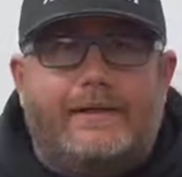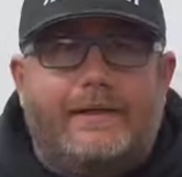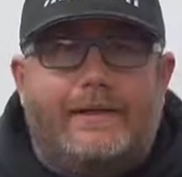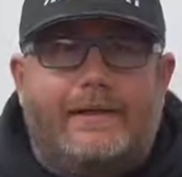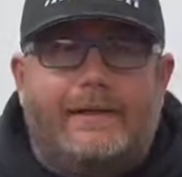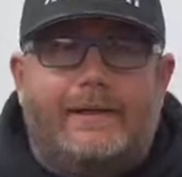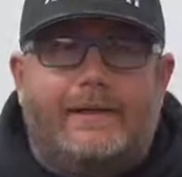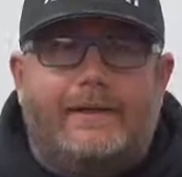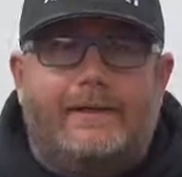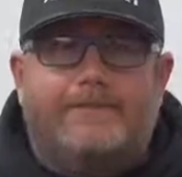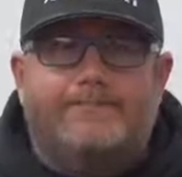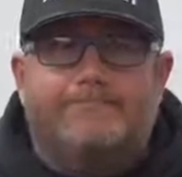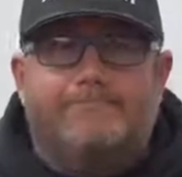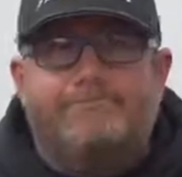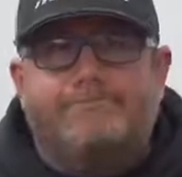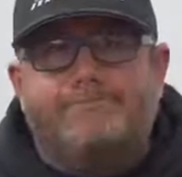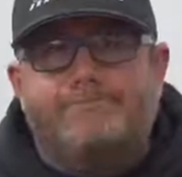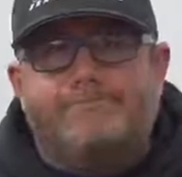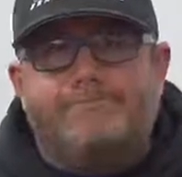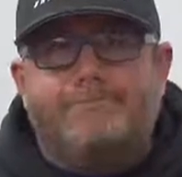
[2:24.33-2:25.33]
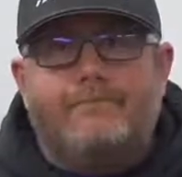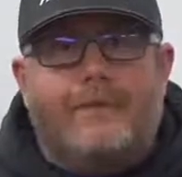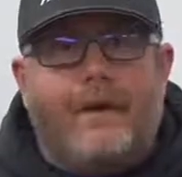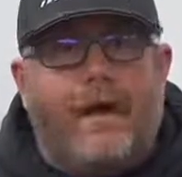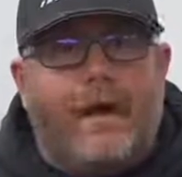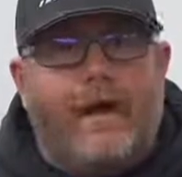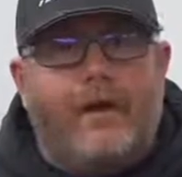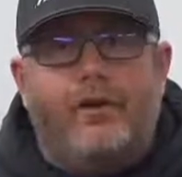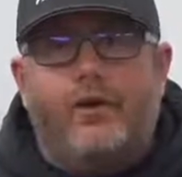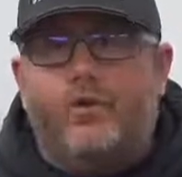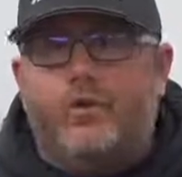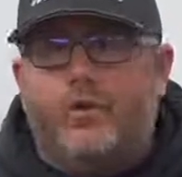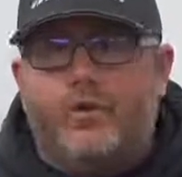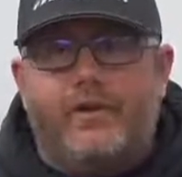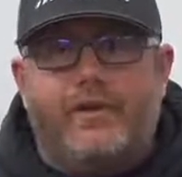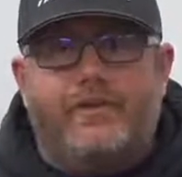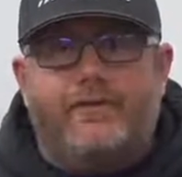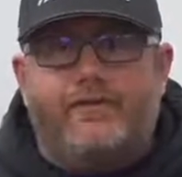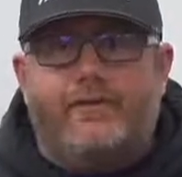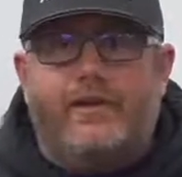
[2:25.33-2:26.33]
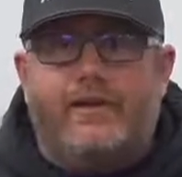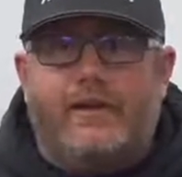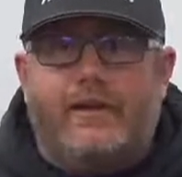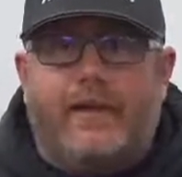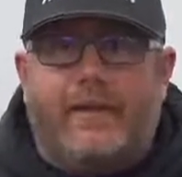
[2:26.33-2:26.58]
I don't really feel